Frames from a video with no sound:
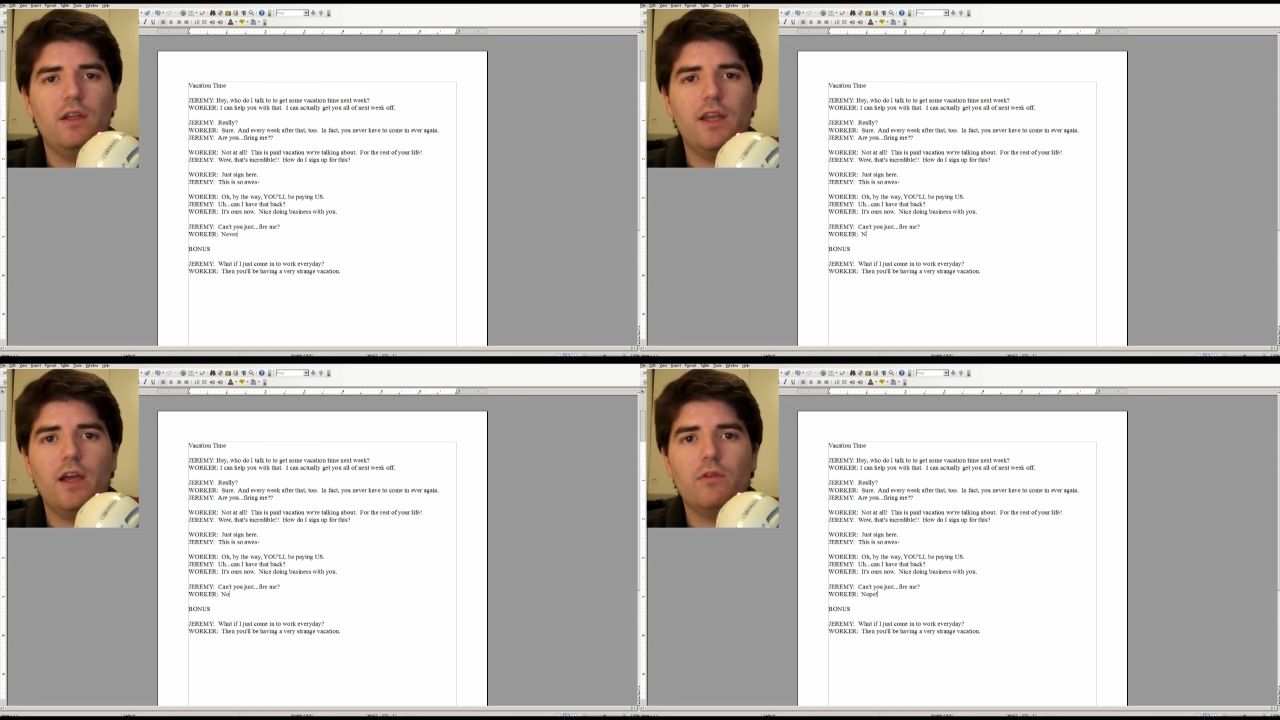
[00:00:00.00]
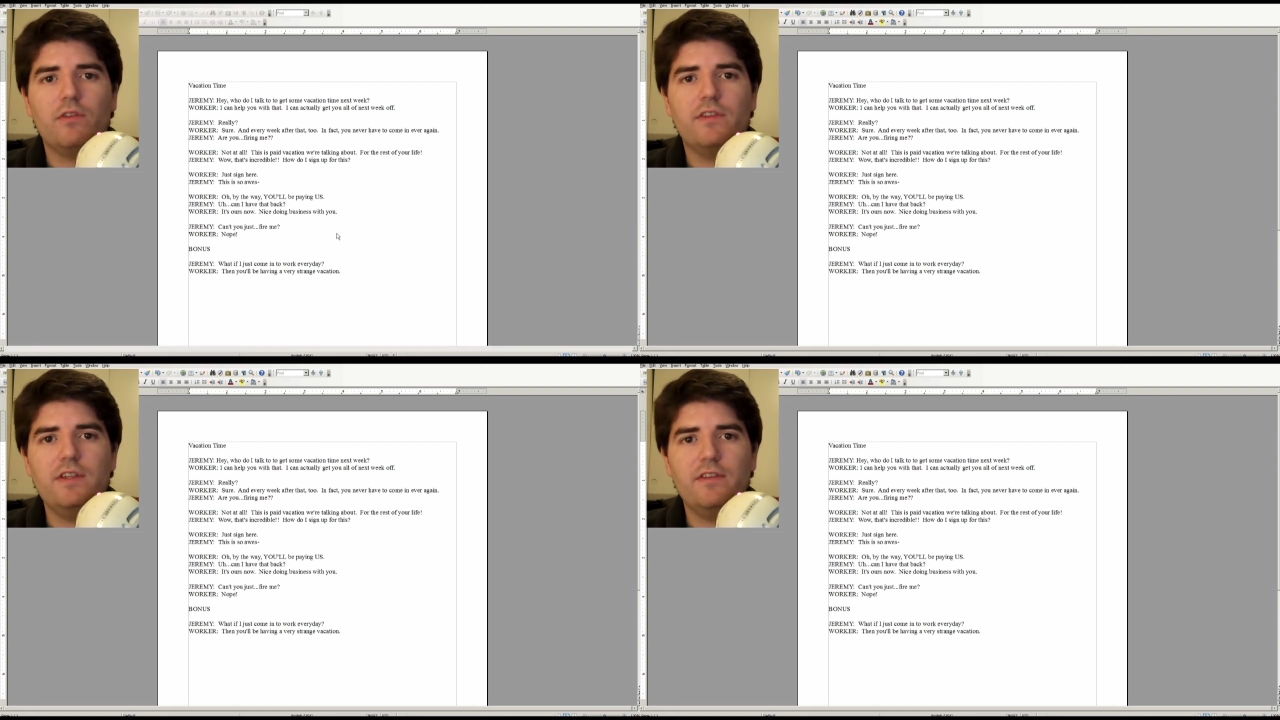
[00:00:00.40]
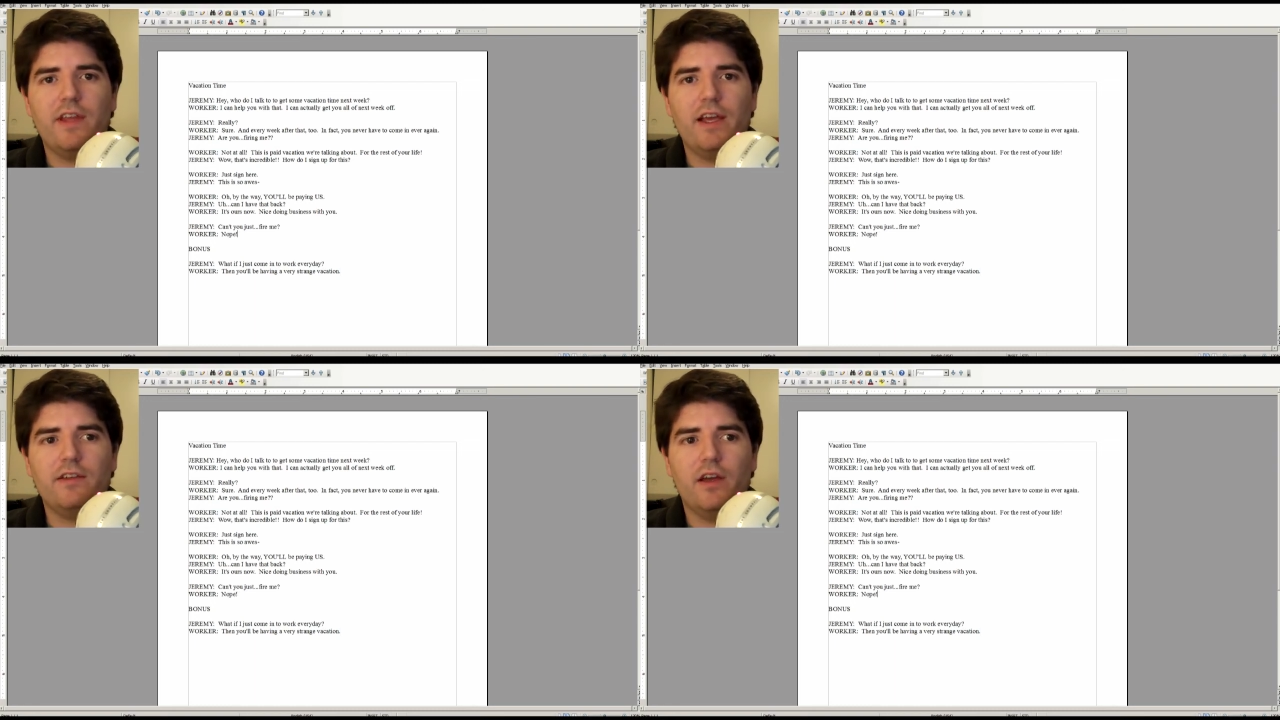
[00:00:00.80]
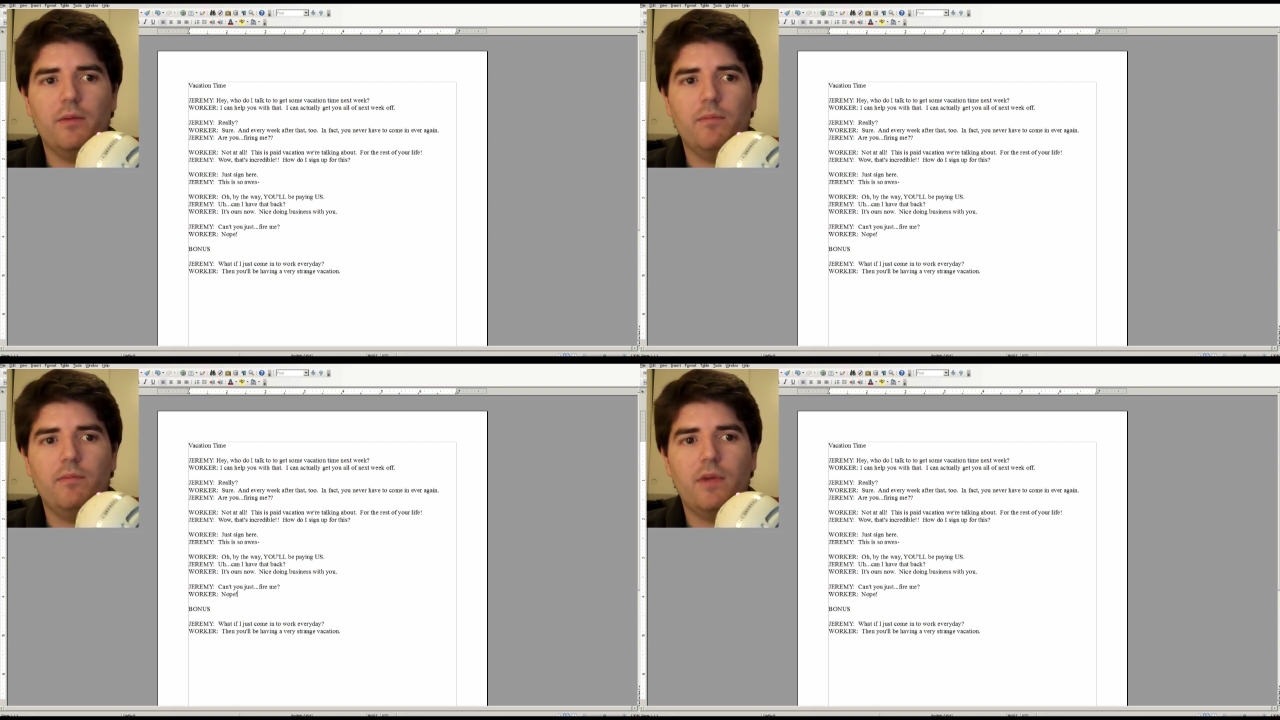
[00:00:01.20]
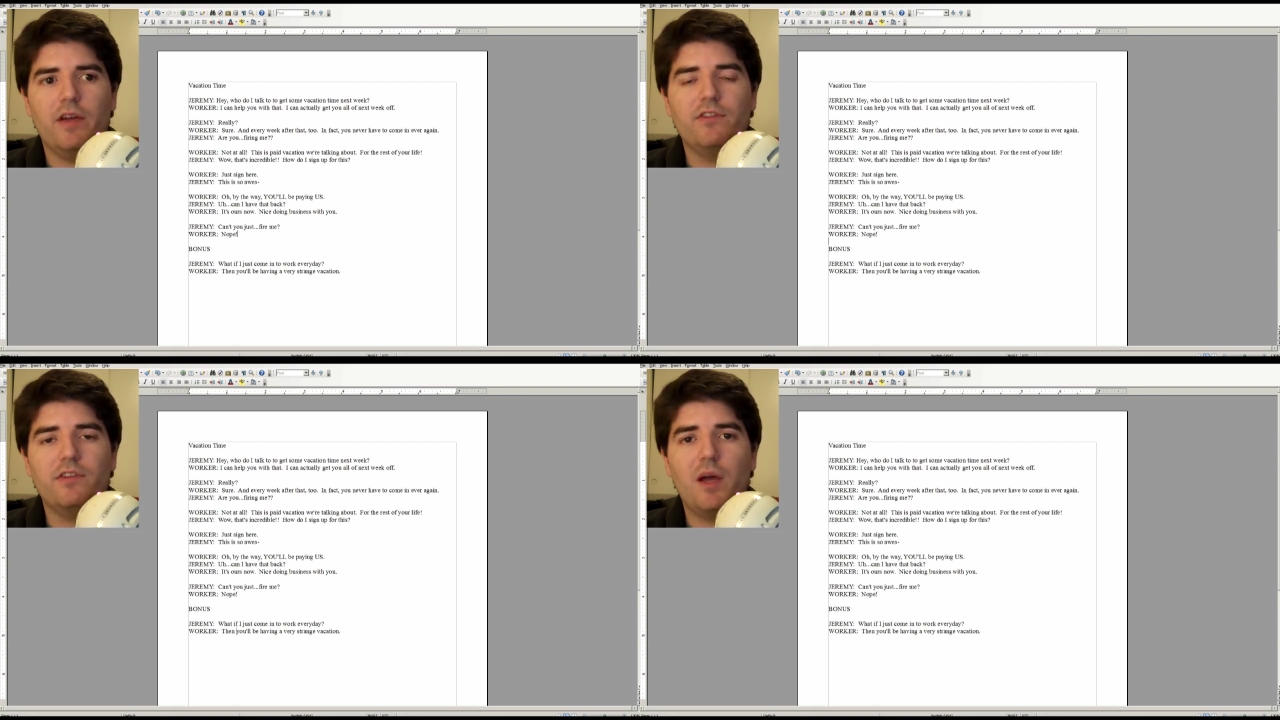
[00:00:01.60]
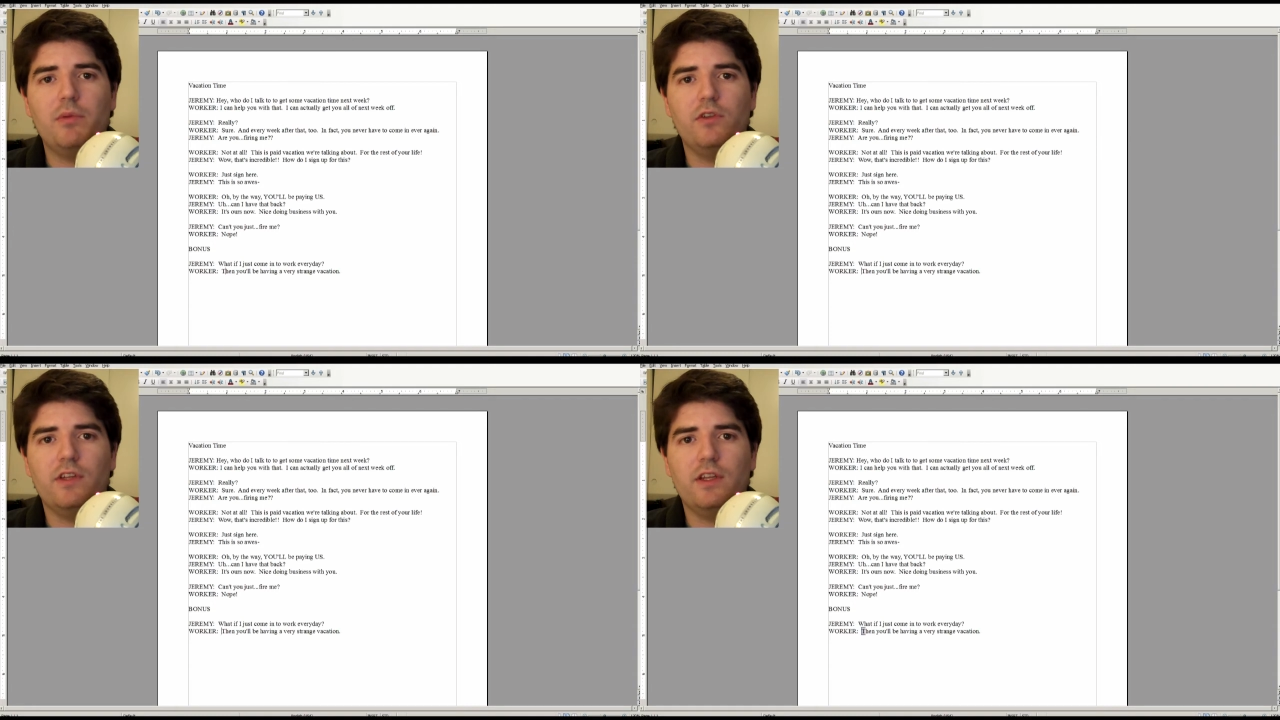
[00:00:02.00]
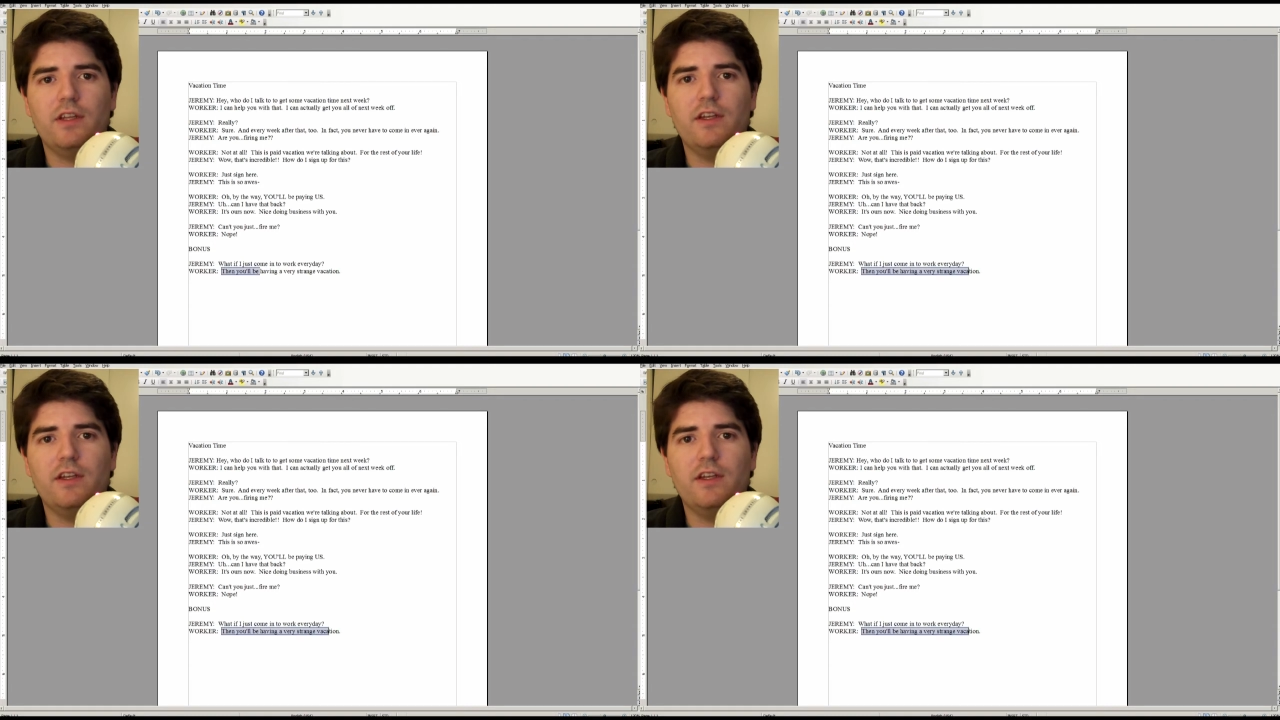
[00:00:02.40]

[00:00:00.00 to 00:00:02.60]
Now, since that time, I've stopped using